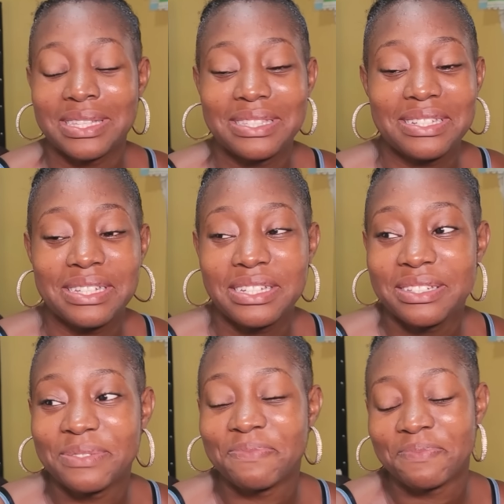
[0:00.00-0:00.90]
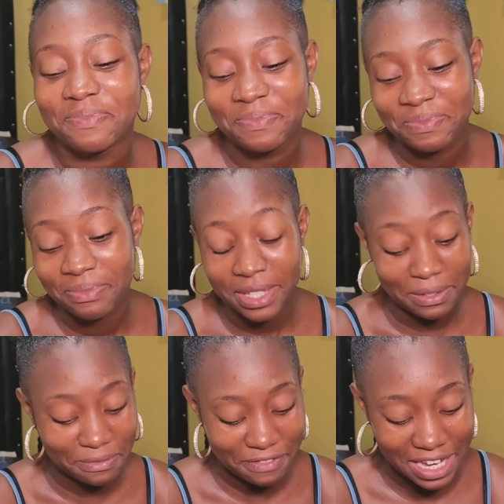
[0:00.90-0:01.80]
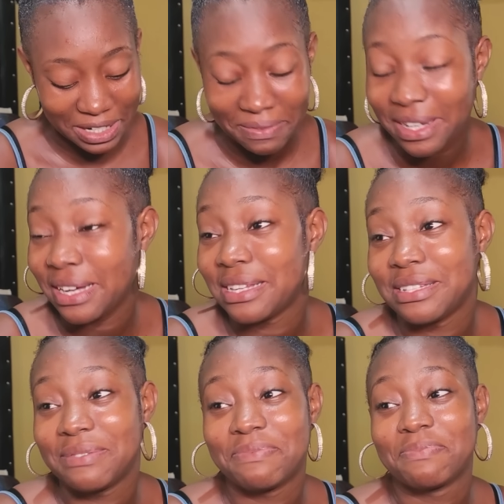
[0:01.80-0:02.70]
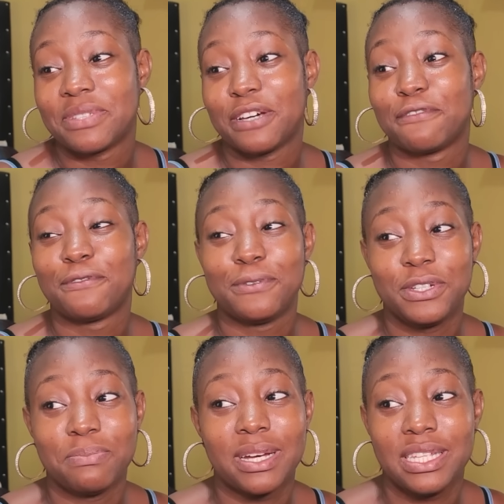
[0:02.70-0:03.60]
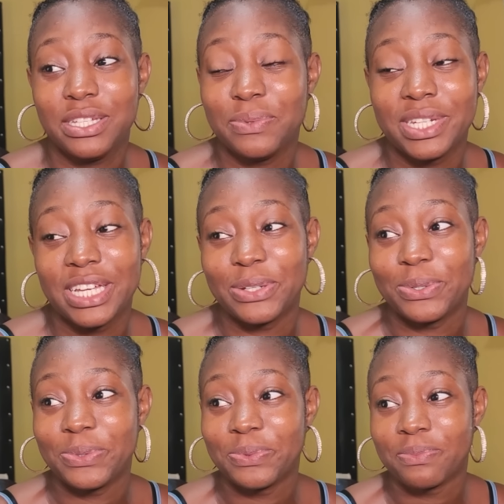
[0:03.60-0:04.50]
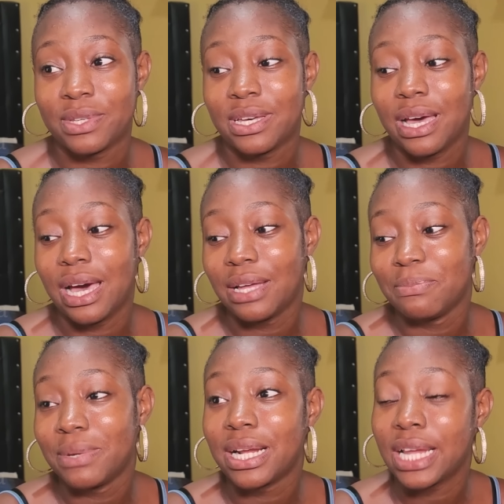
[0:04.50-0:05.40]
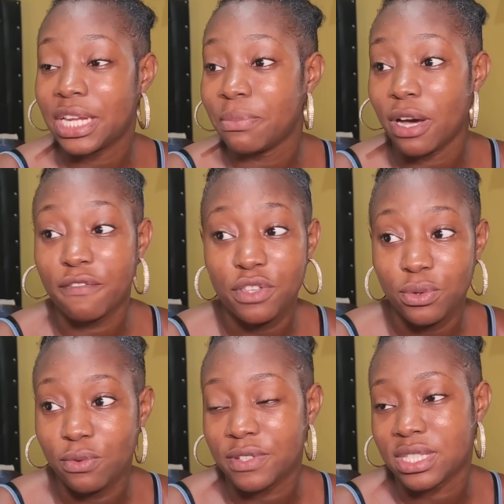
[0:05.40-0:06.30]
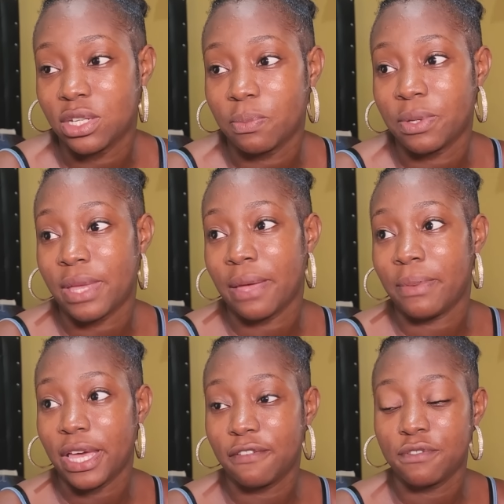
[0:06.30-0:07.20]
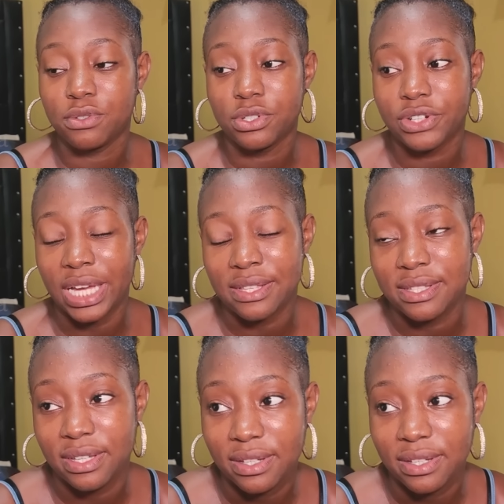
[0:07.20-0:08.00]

see that Him find him calling a food him a deal with it now. And I'm glad him have you for stand up in my life for do the right thing.